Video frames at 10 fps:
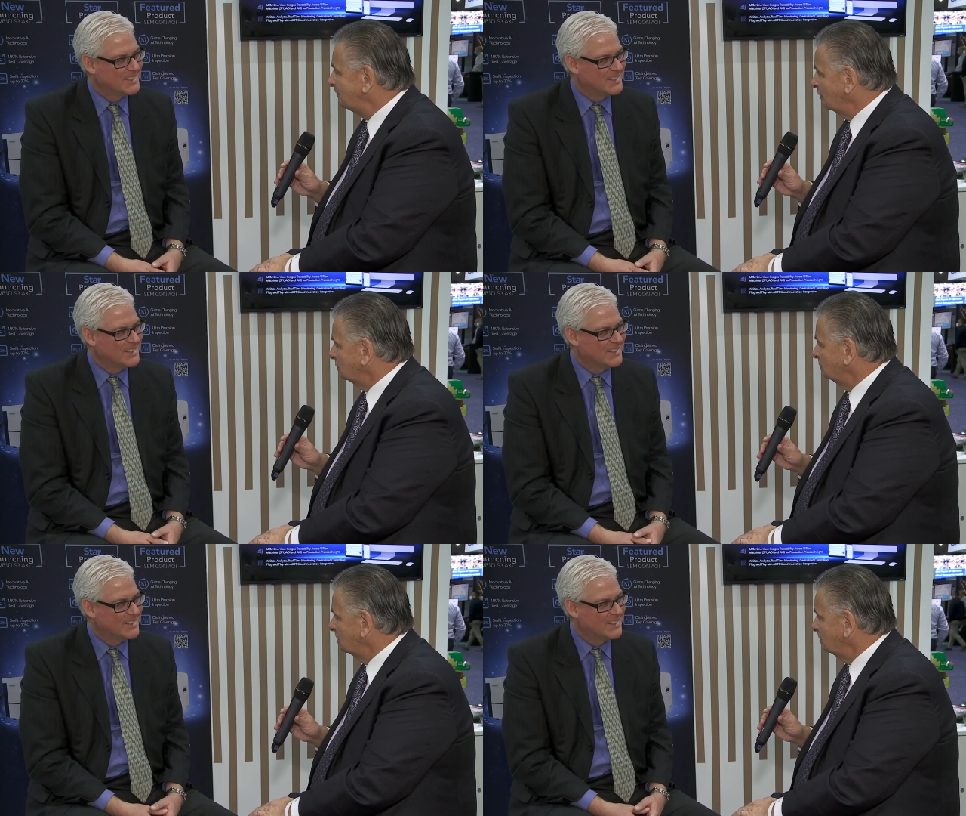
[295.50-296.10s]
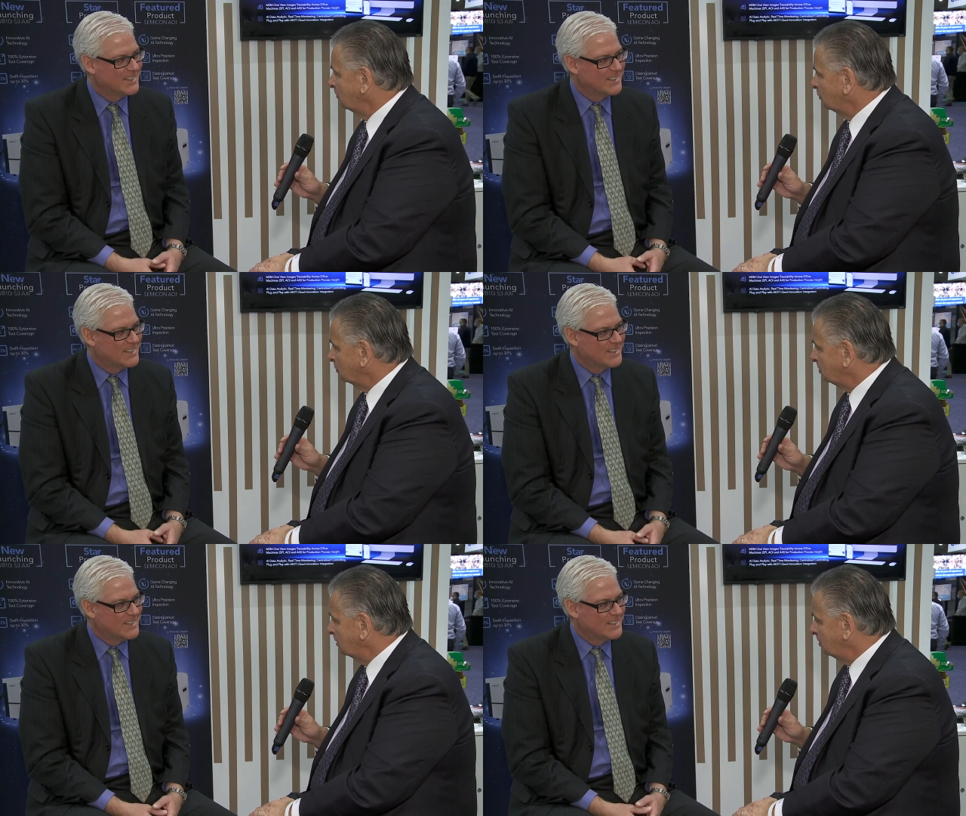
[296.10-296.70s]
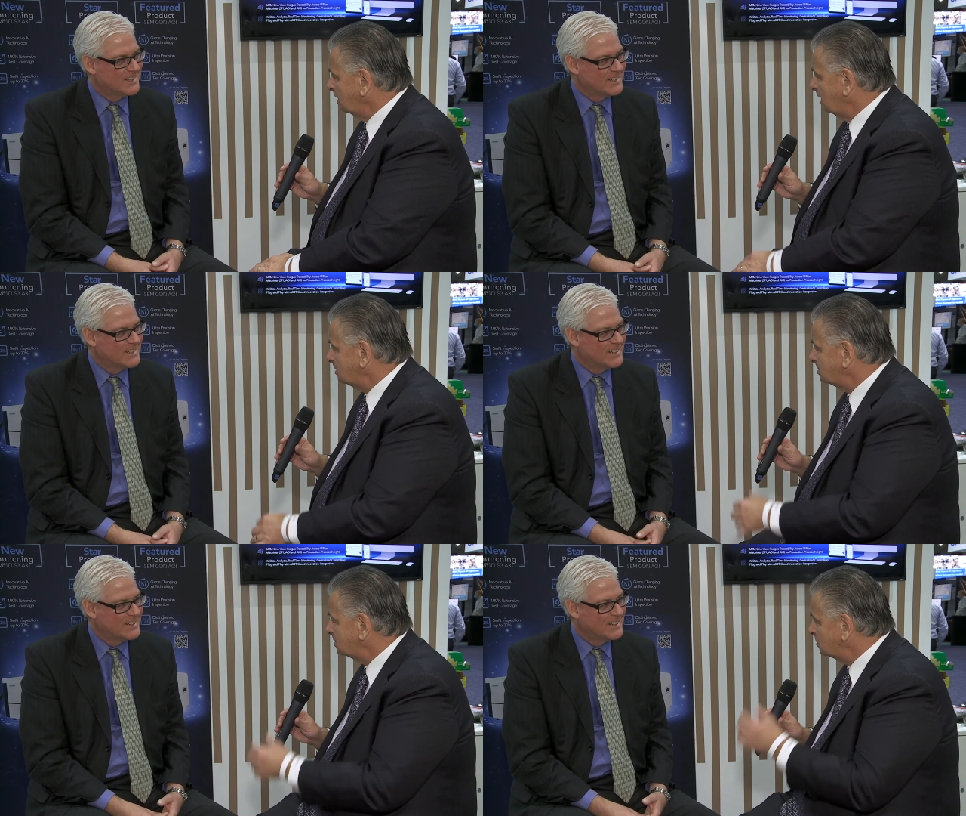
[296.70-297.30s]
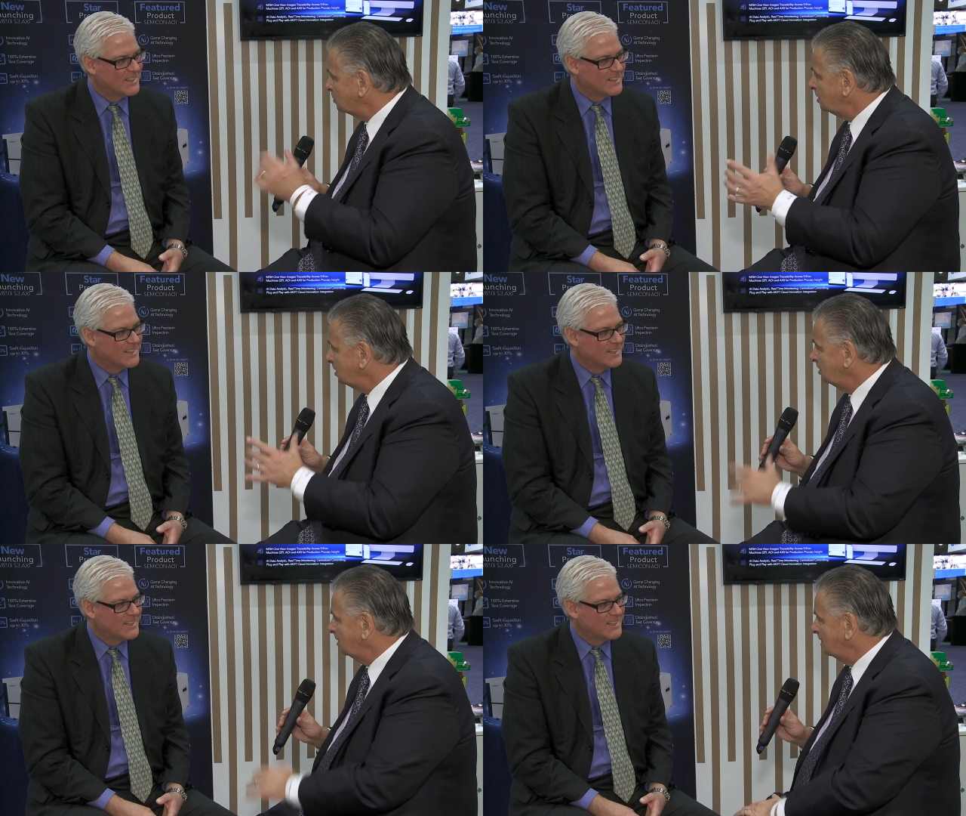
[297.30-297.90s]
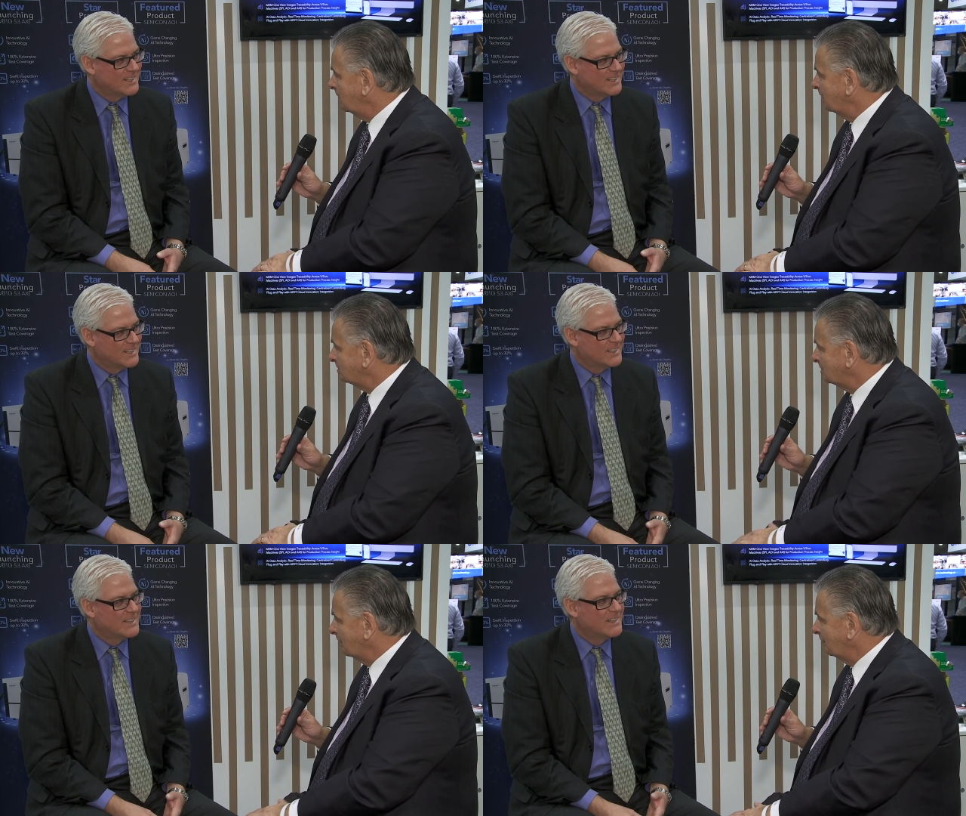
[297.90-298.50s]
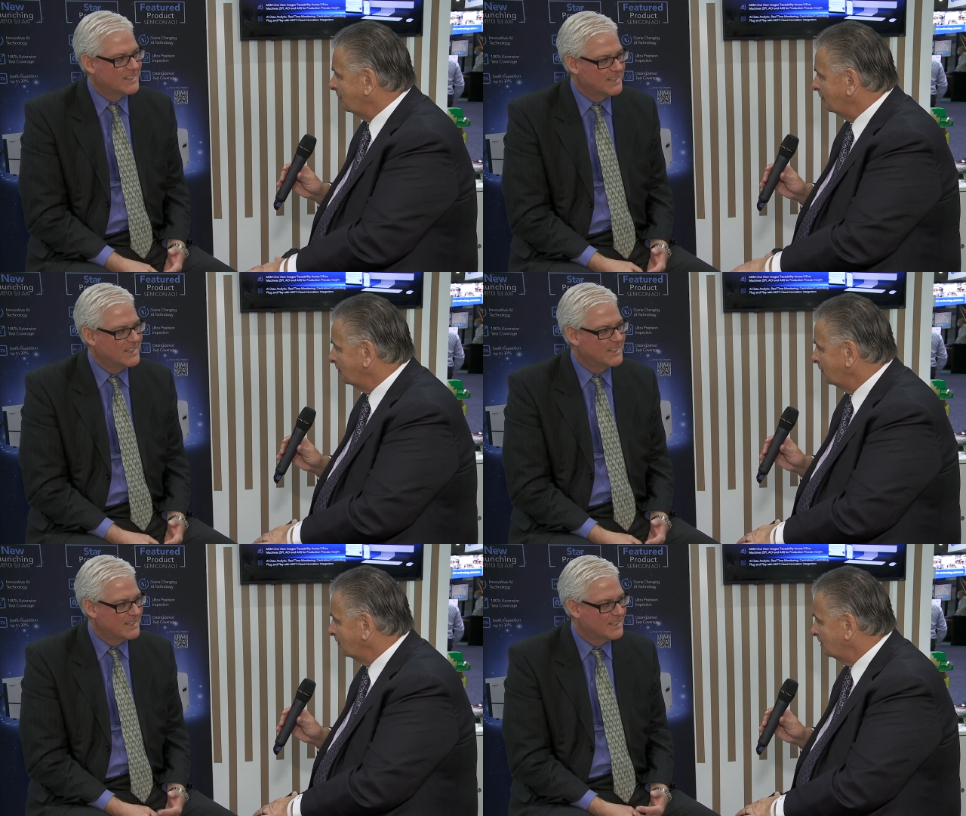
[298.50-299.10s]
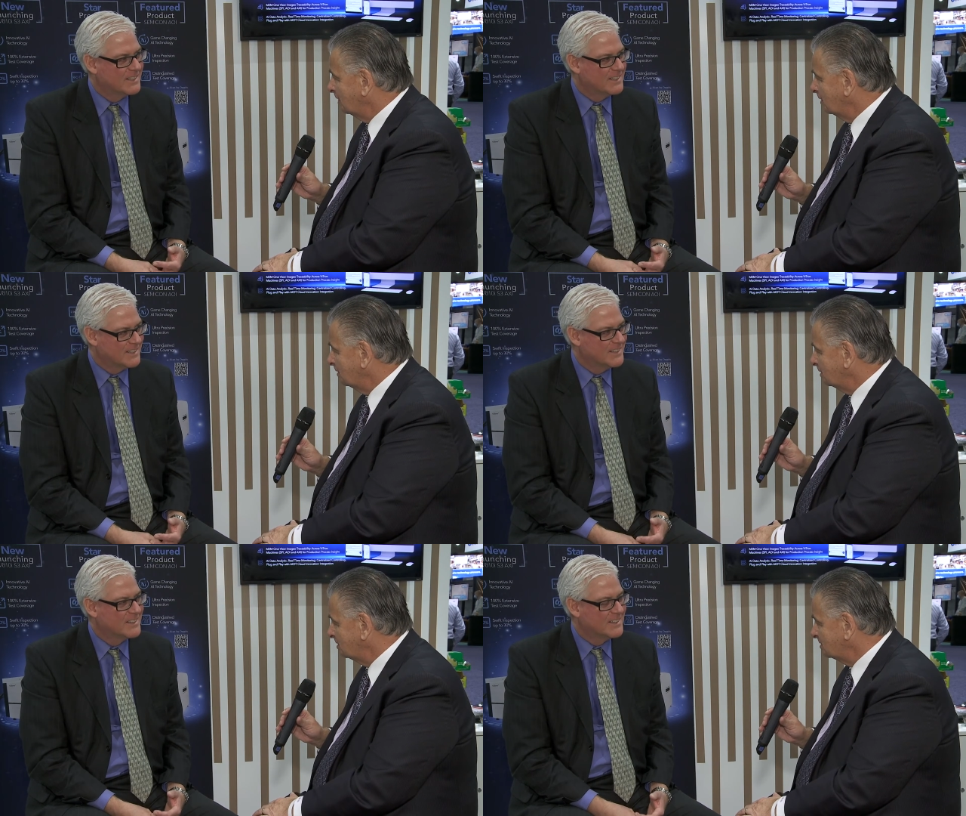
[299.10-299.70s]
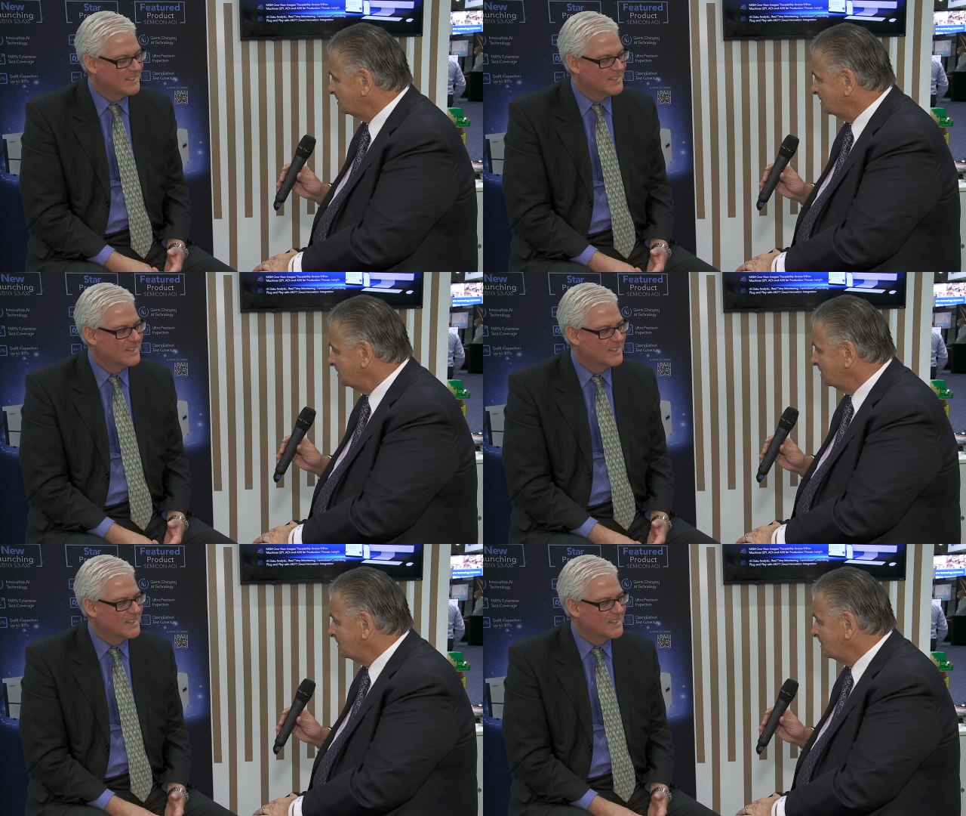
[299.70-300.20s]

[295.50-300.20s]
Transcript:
Speaker 1: version that you brought out, the S3 AXI of the uh, this is the